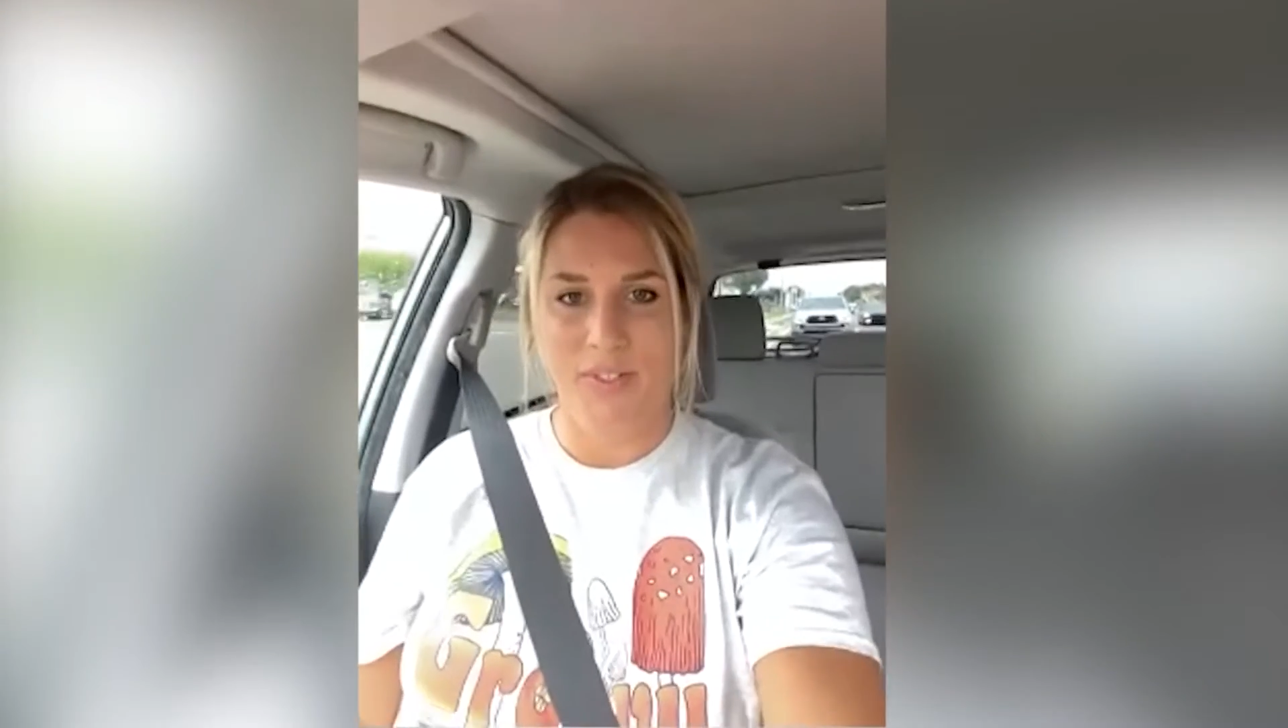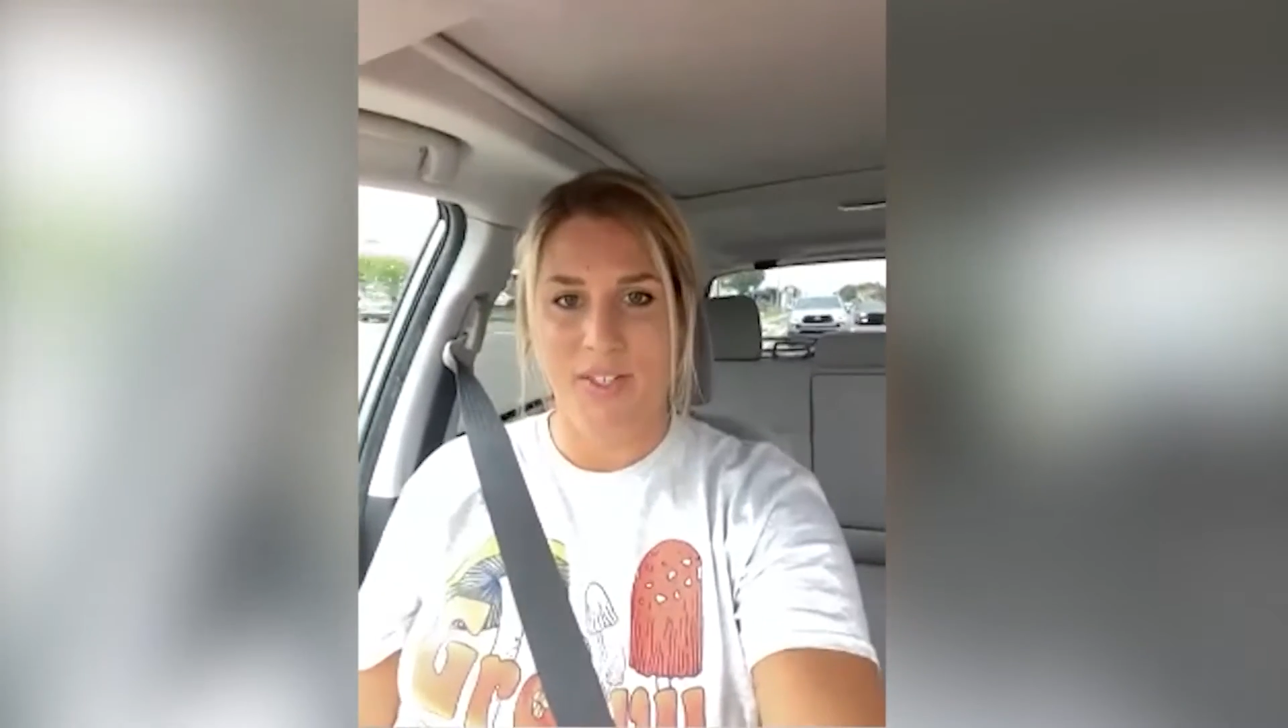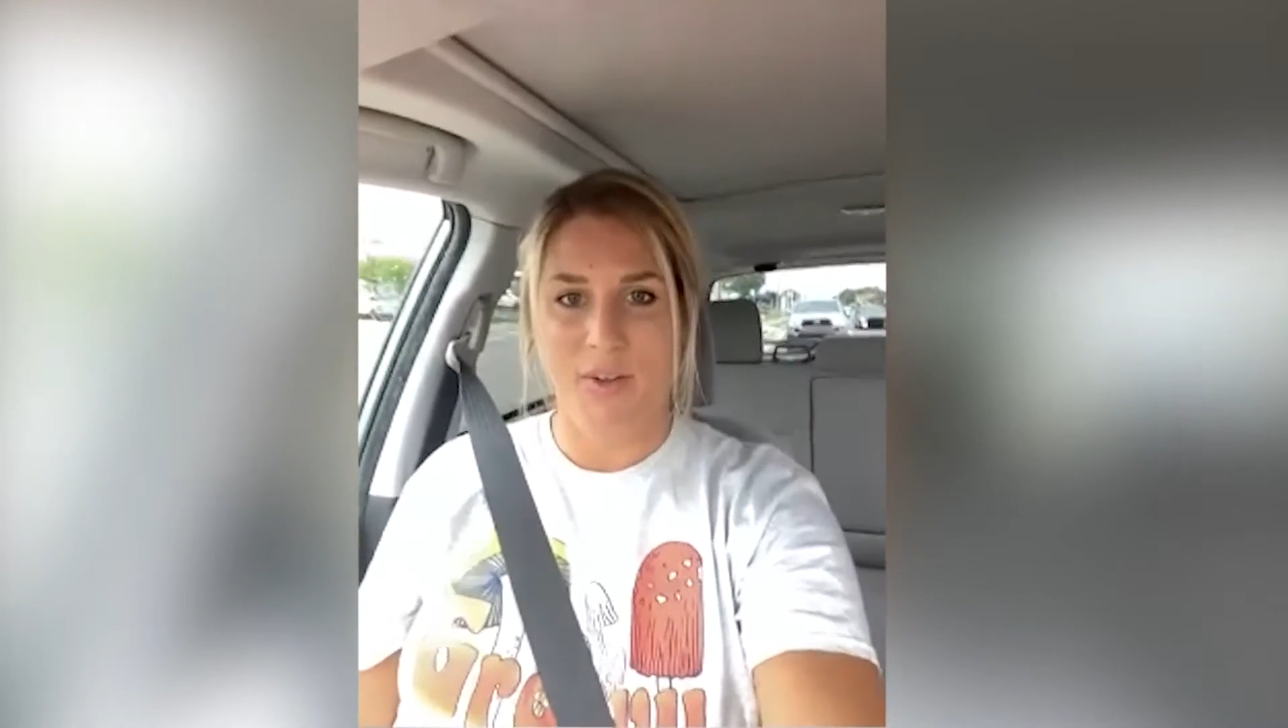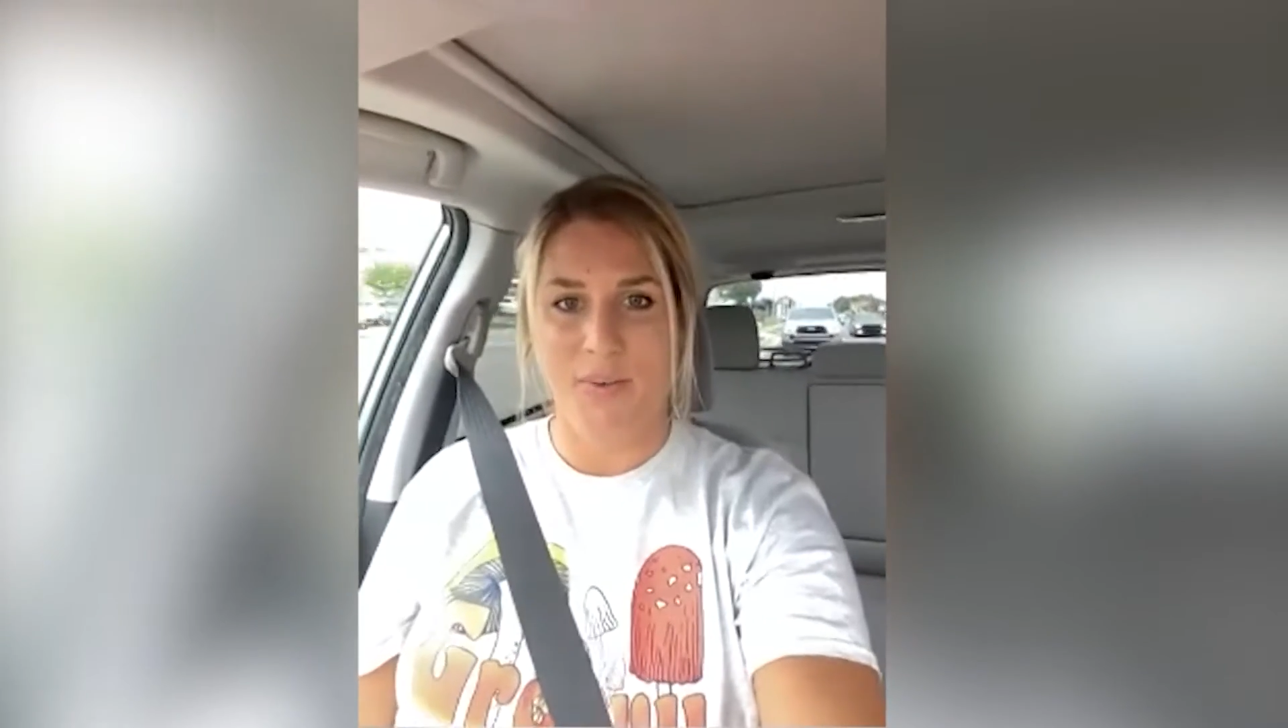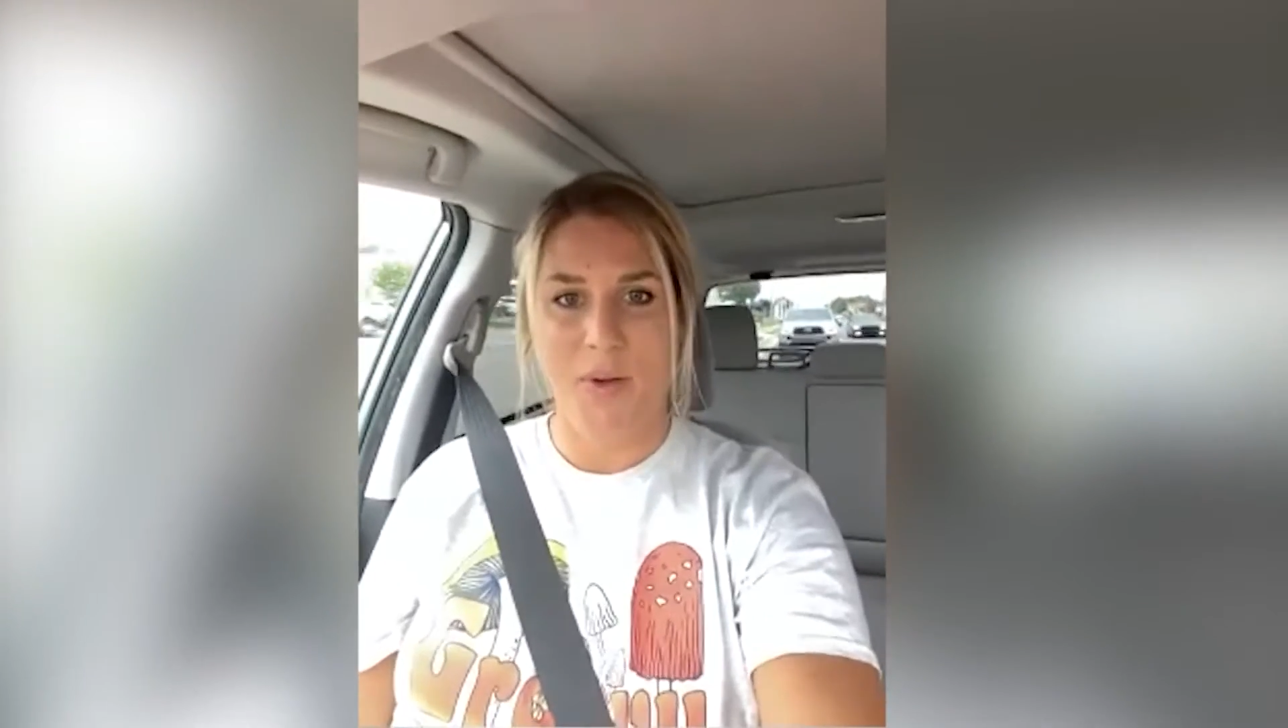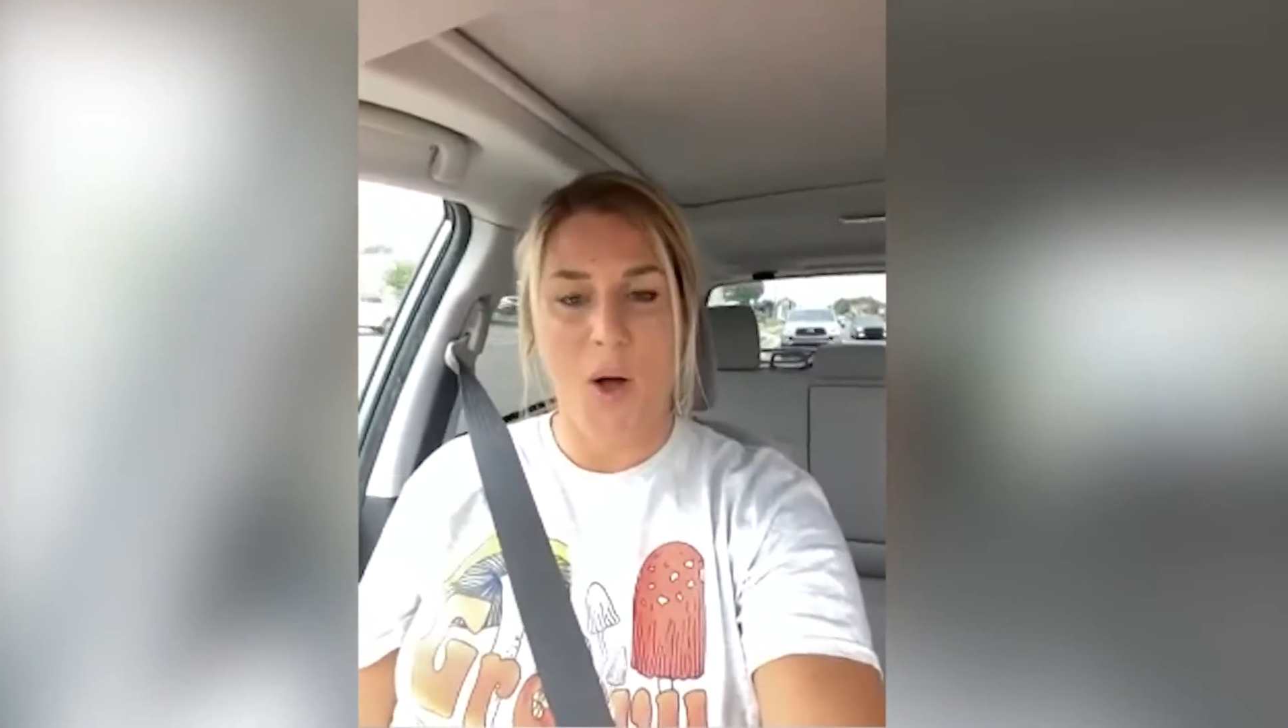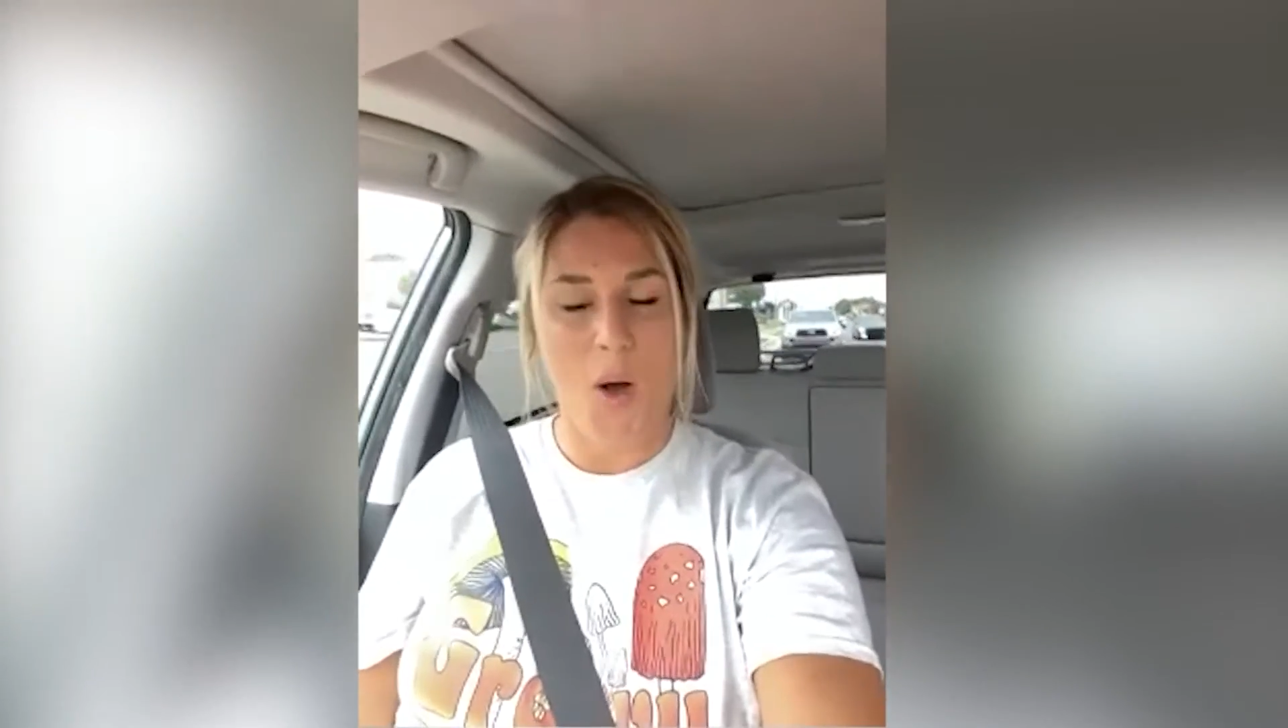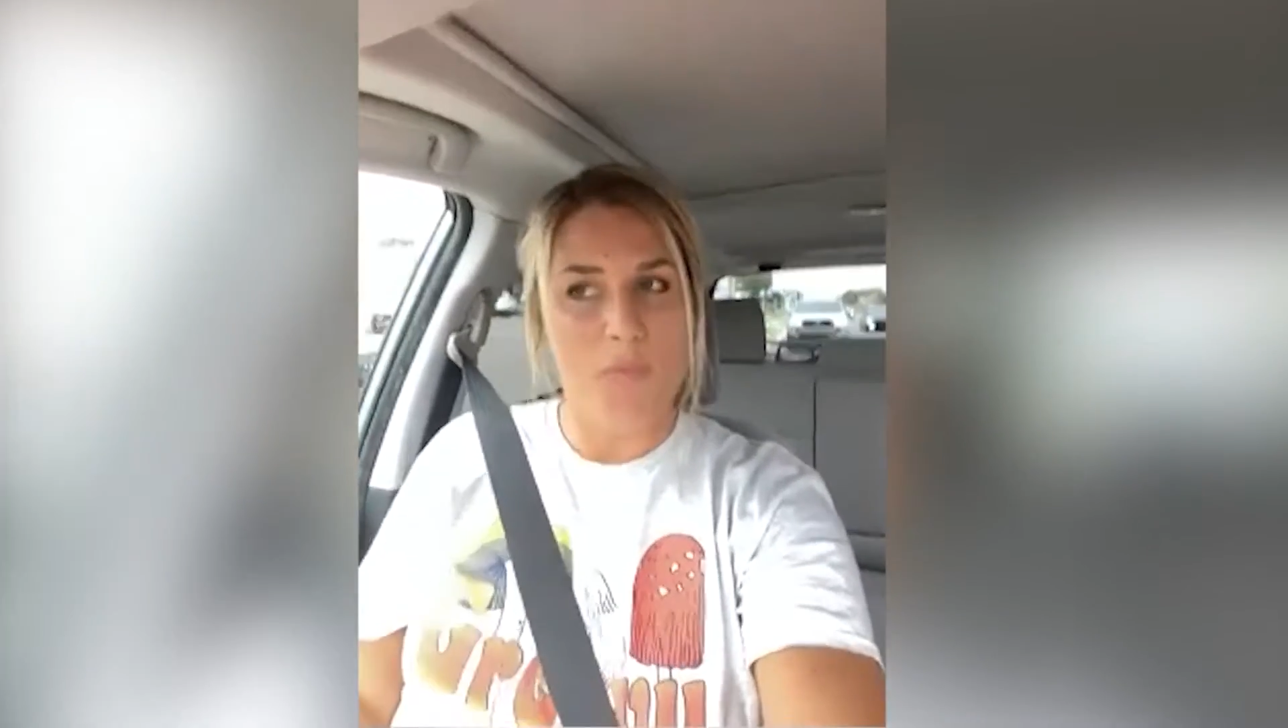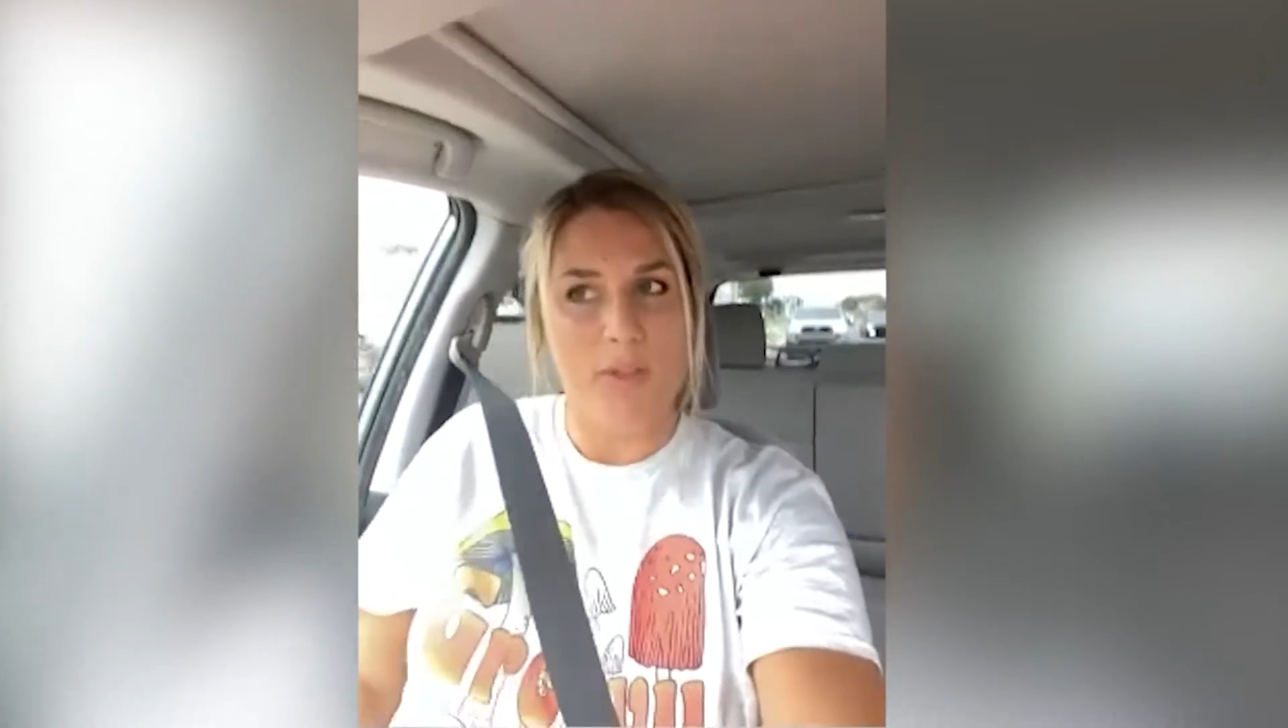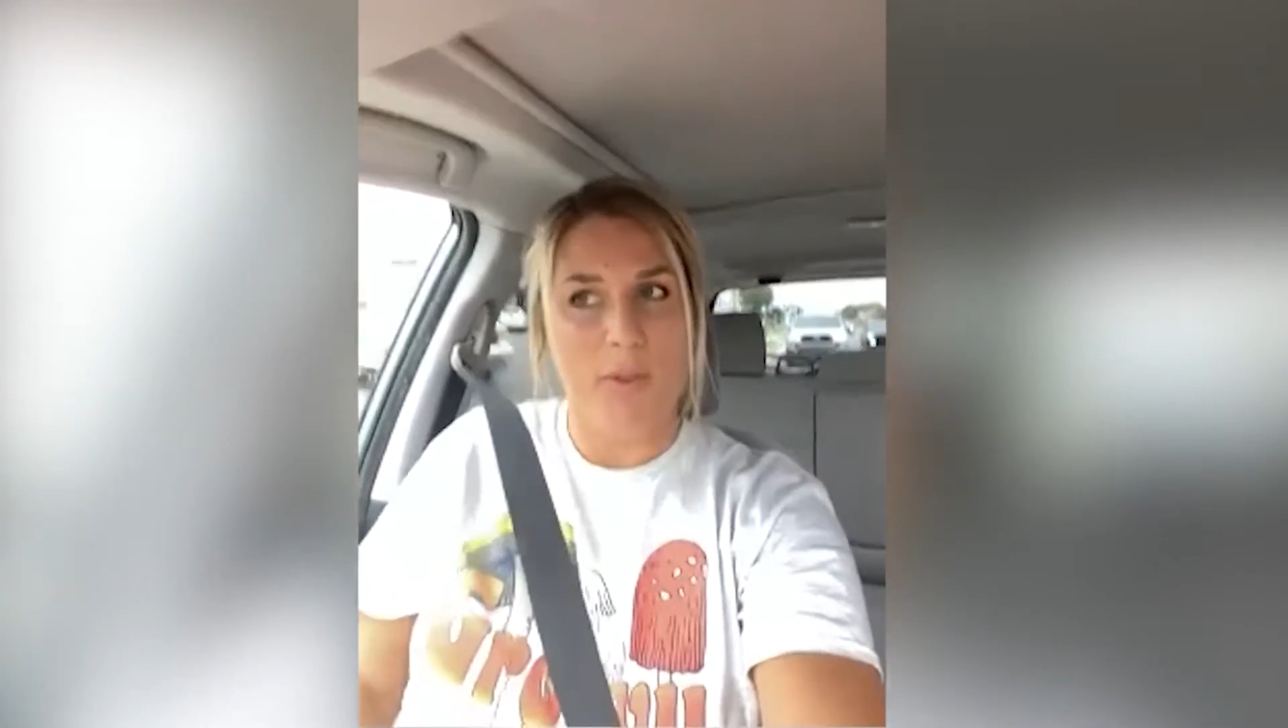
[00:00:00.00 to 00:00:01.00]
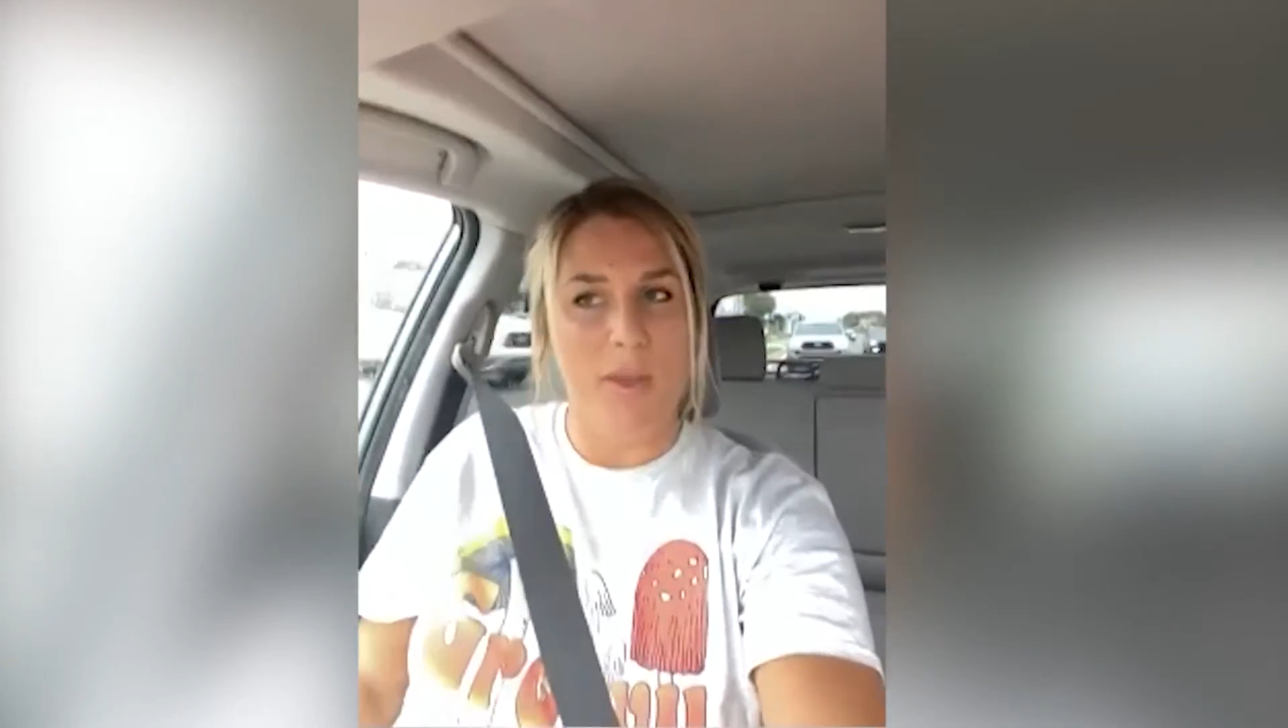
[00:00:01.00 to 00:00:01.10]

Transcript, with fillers: So hopefully